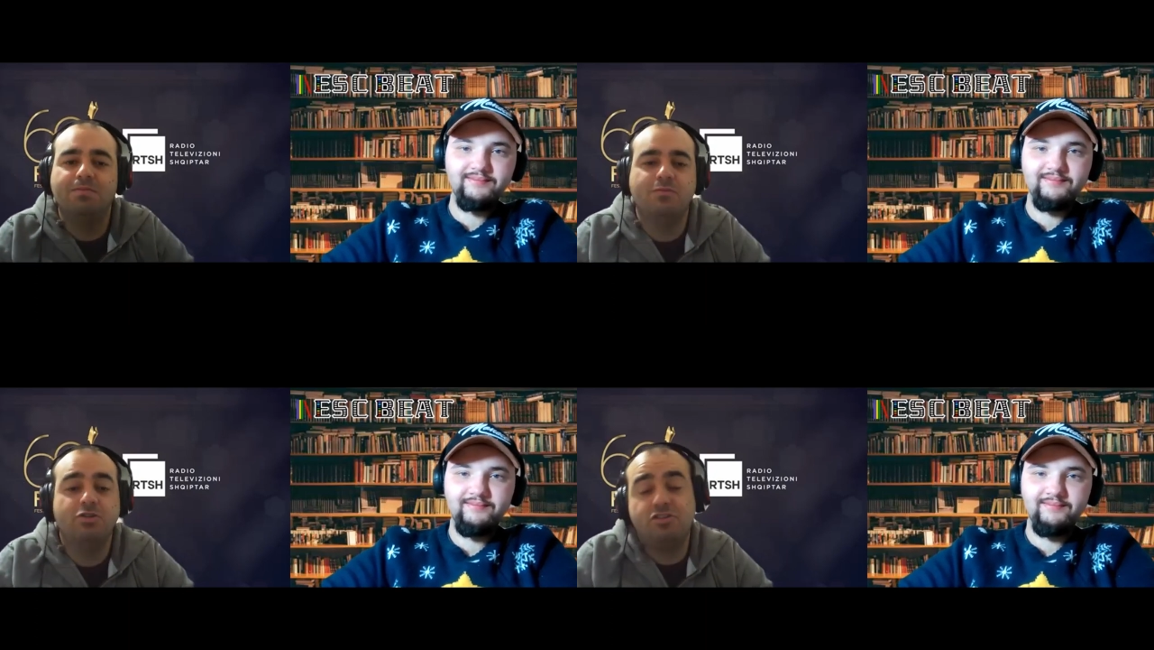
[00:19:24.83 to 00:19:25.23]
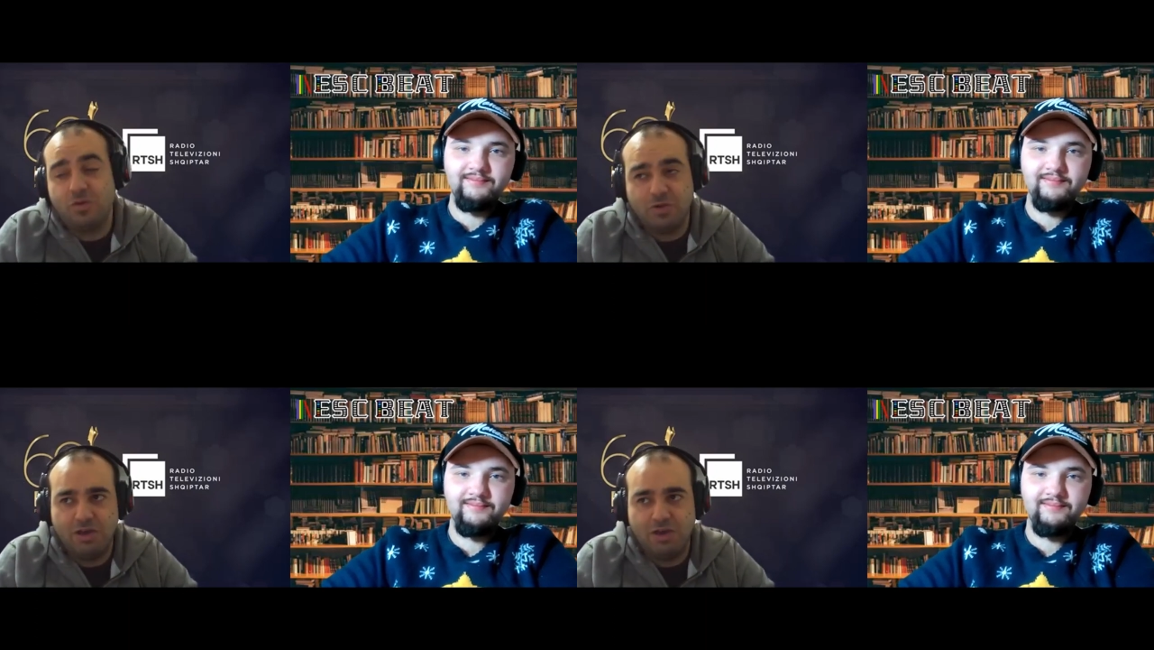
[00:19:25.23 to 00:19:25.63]
Speaker 1: which is
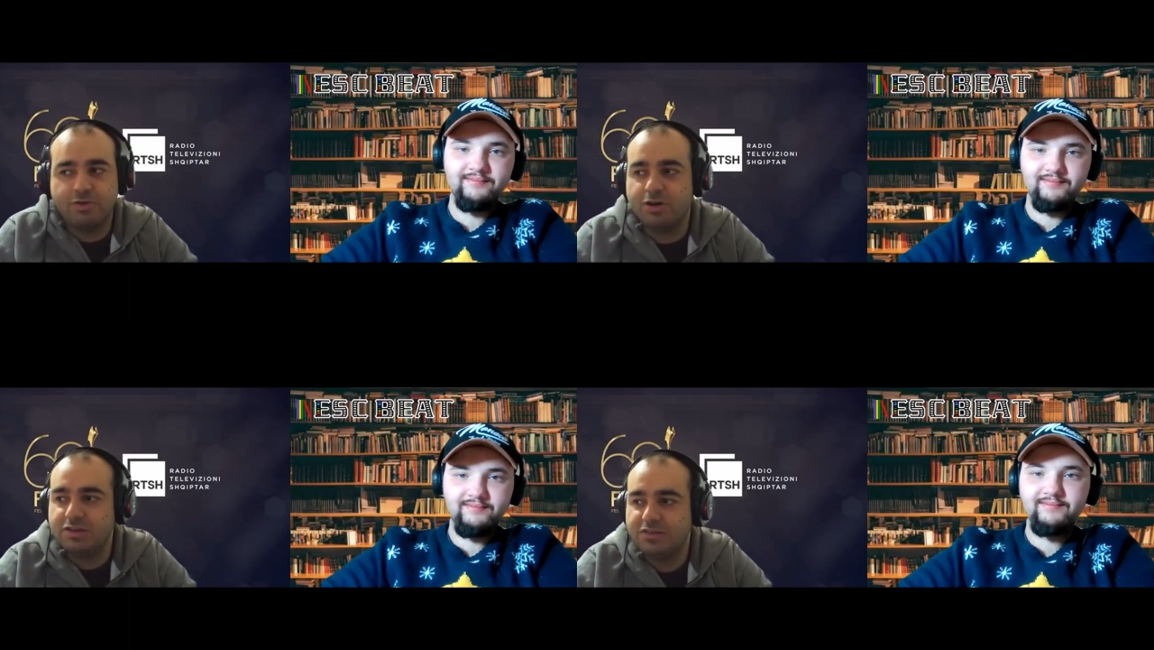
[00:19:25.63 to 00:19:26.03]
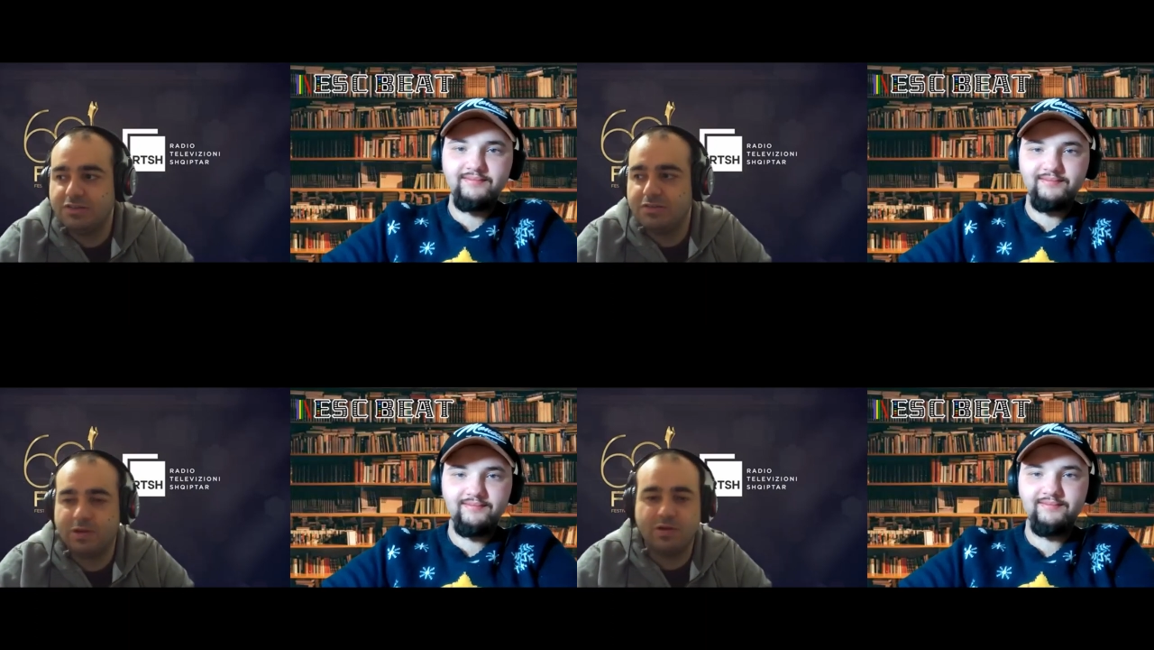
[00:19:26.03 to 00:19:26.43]
okay, of
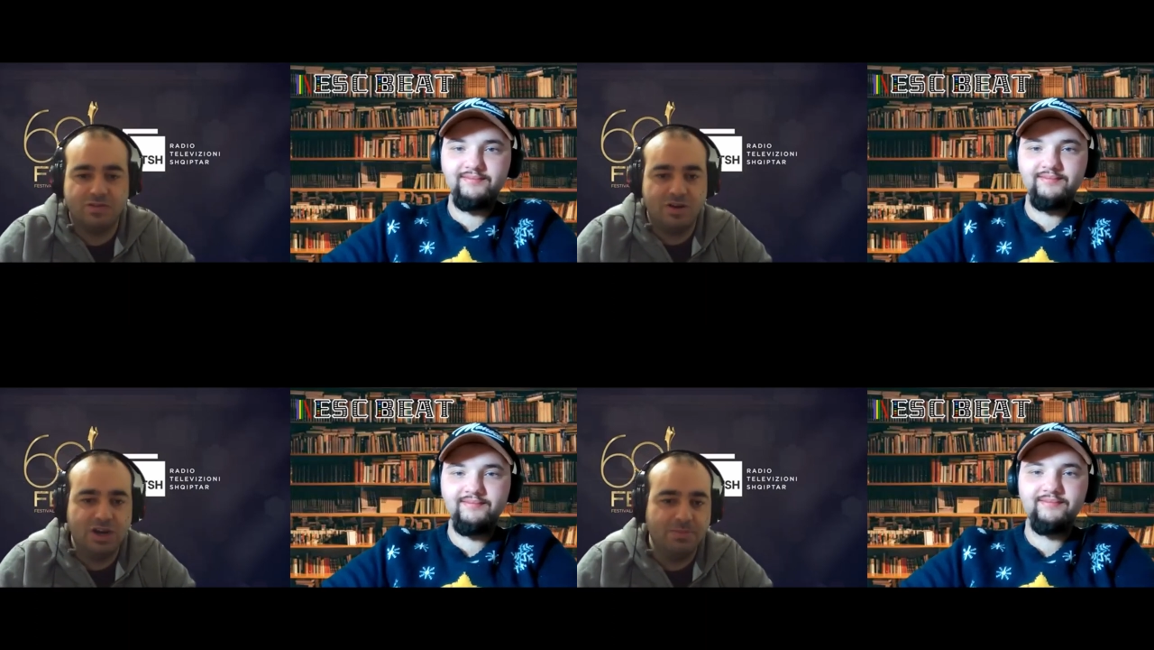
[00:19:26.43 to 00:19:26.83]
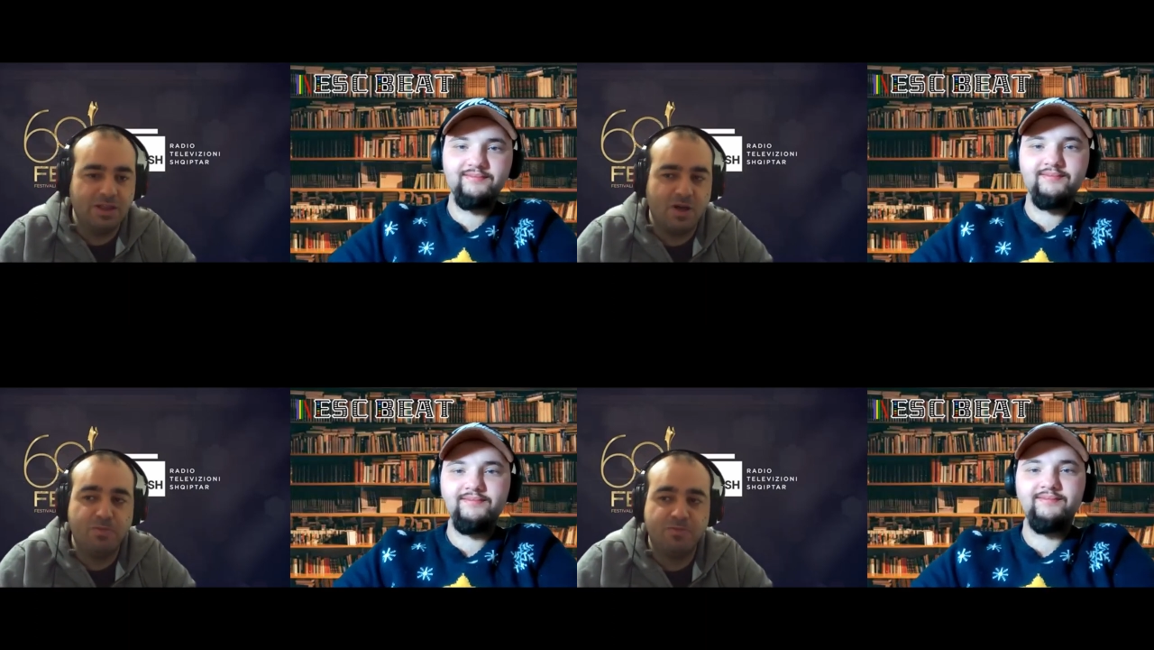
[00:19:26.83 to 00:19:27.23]
course, because they're in
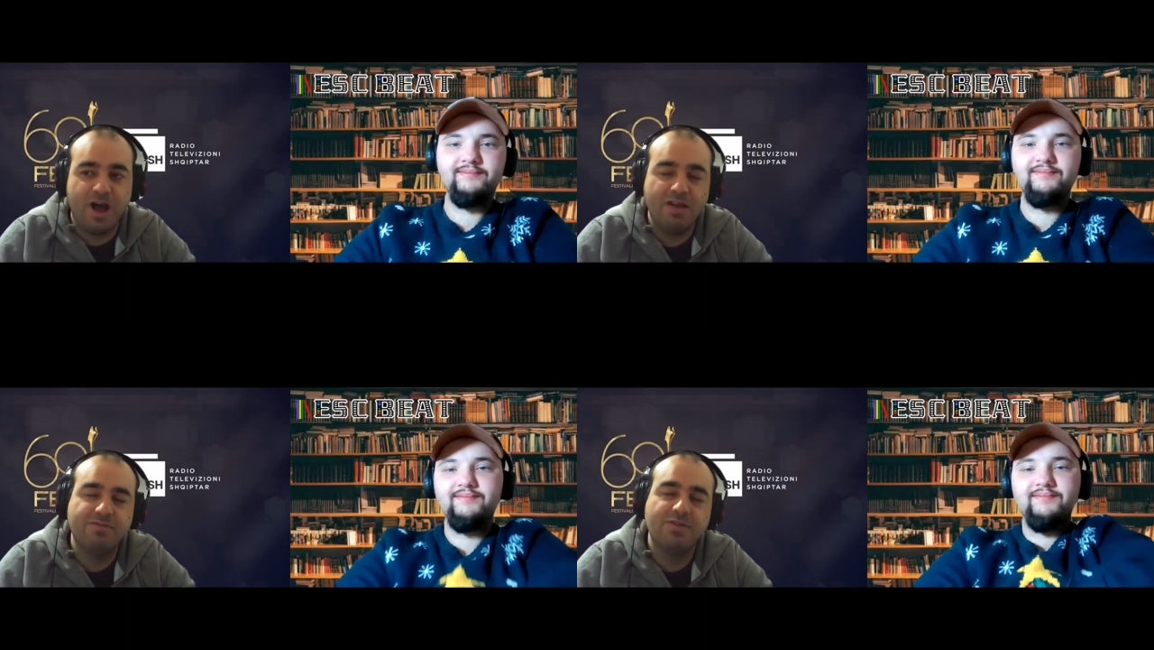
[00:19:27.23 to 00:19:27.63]
my top 5.